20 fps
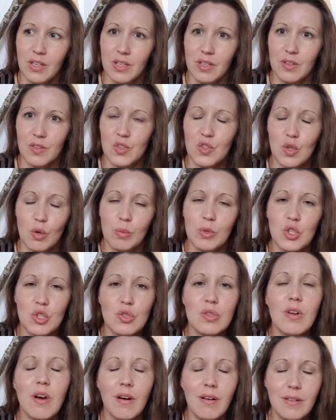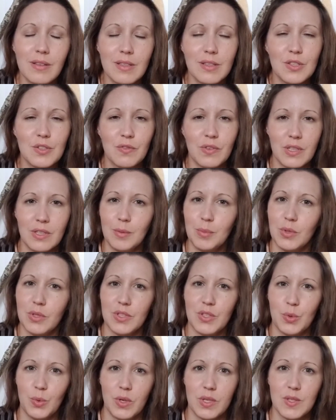so much knowledge available
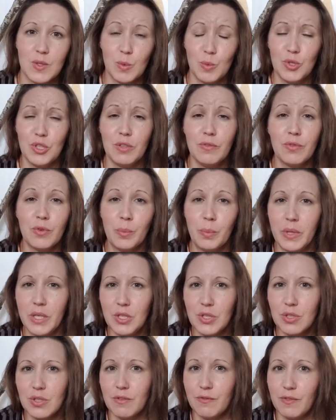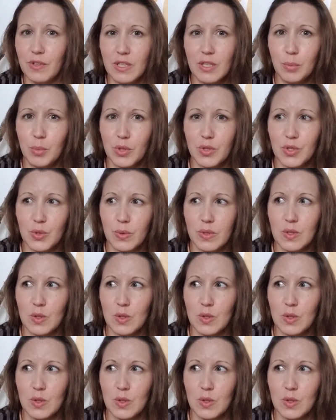to us, so much information available to us,